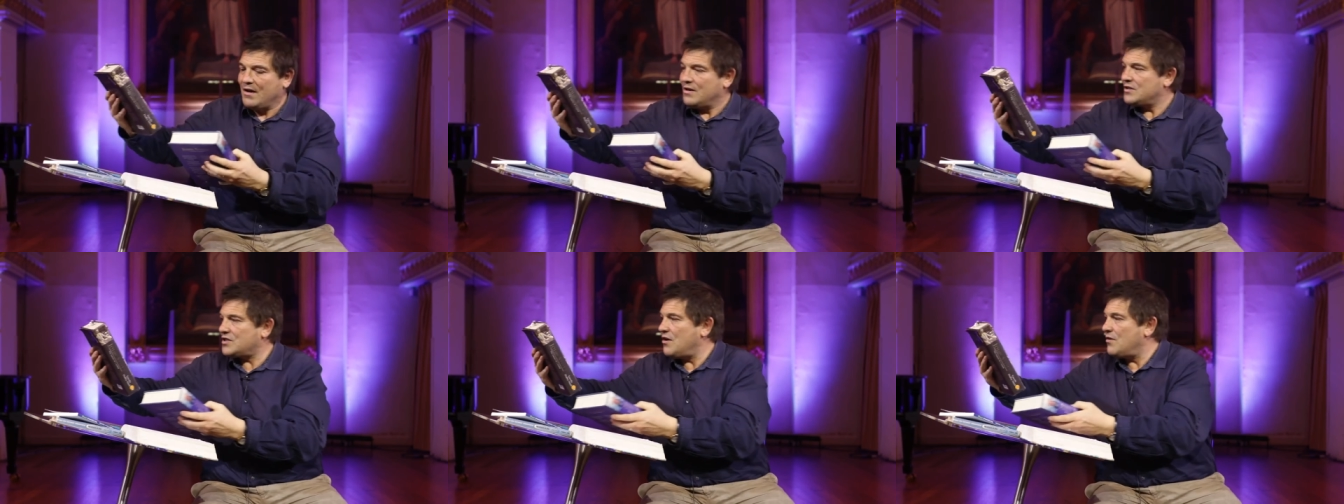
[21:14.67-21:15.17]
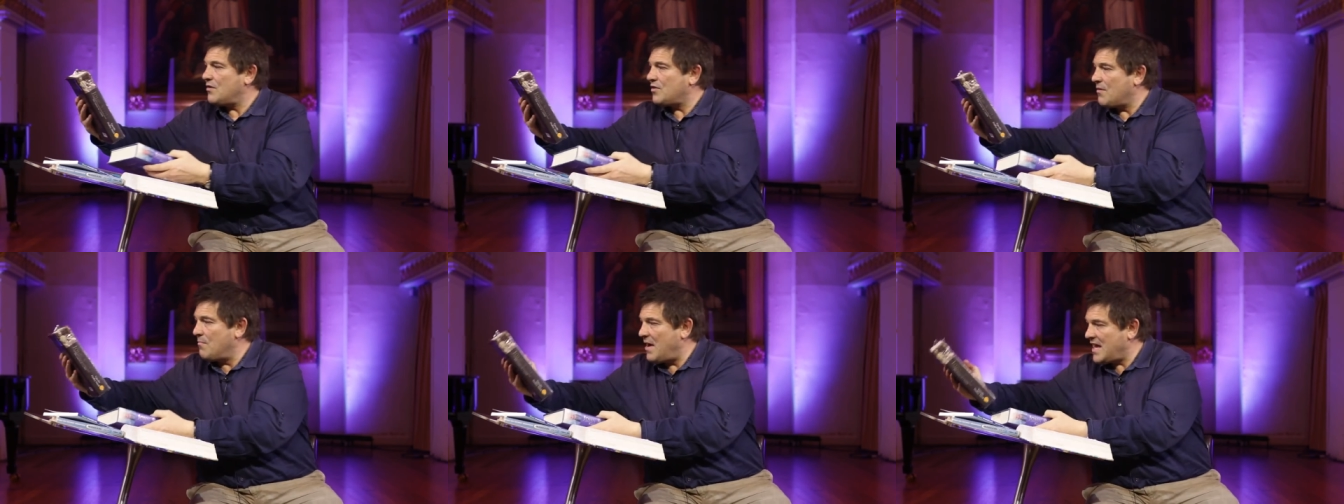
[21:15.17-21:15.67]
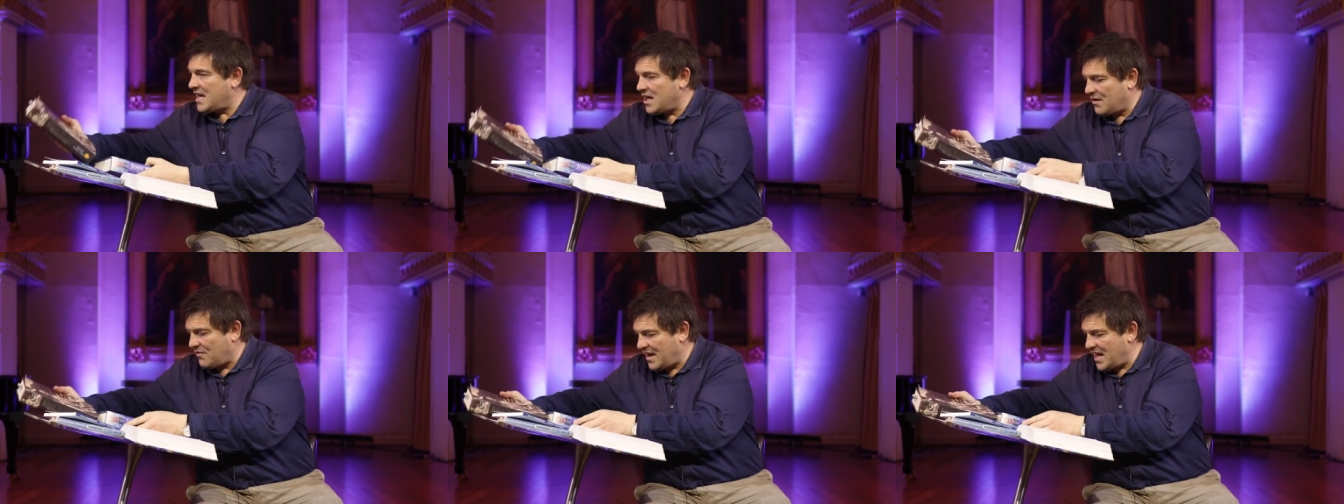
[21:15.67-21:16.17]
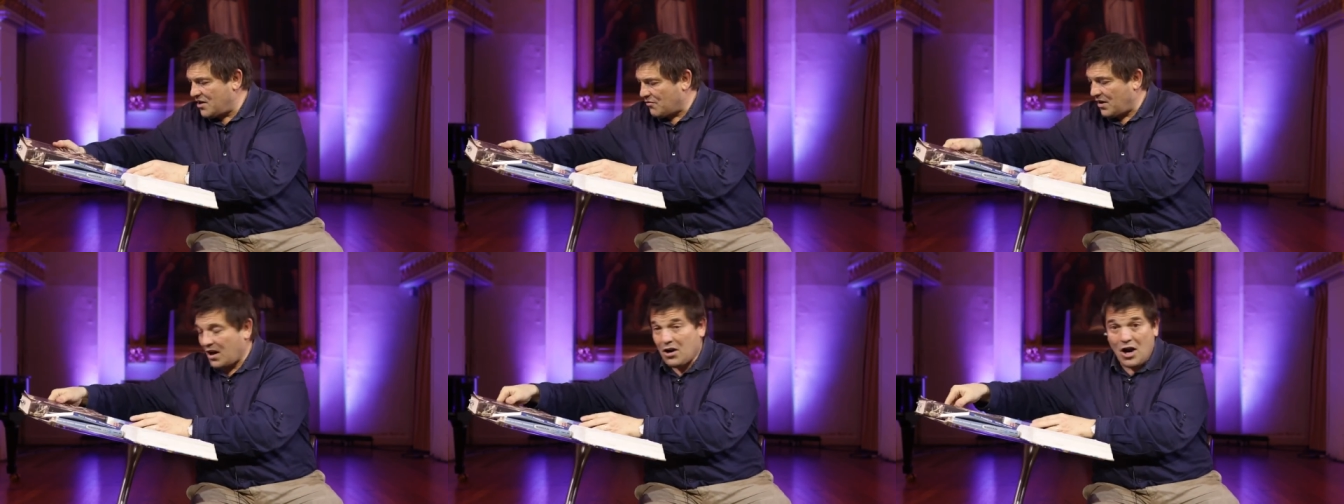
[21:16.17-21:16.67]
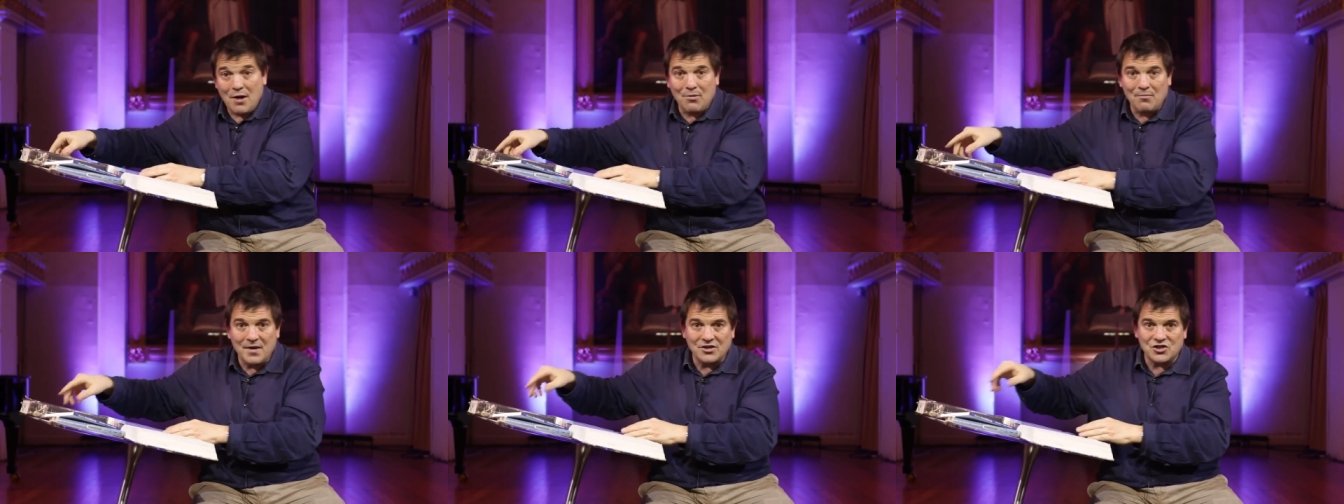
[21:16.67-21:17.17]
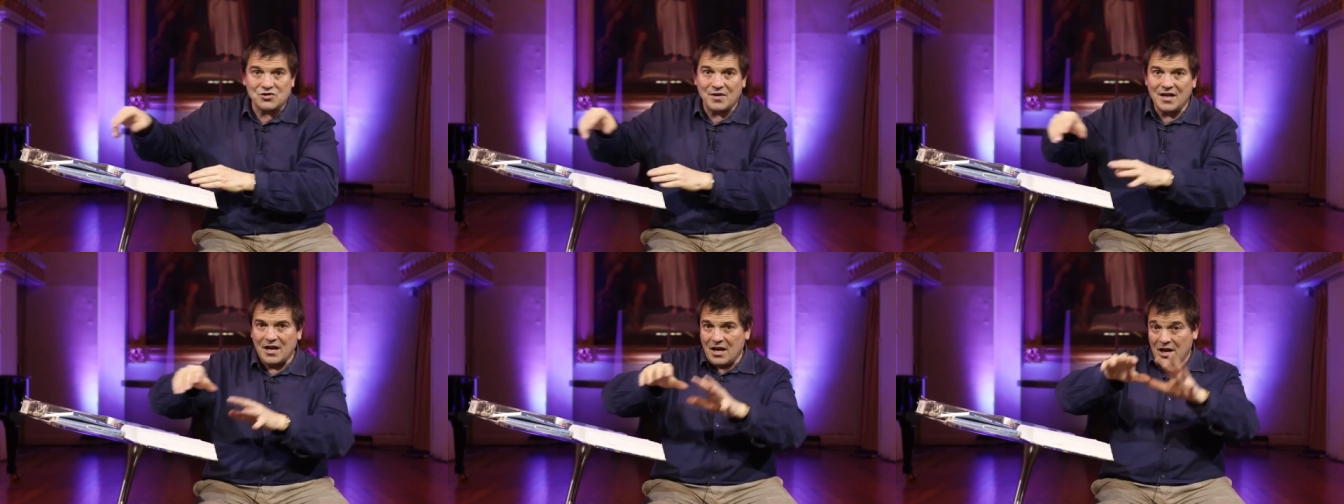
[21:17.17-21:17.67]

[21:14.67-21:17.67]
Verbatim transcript: so The Making of a Leader and a Global Ministry,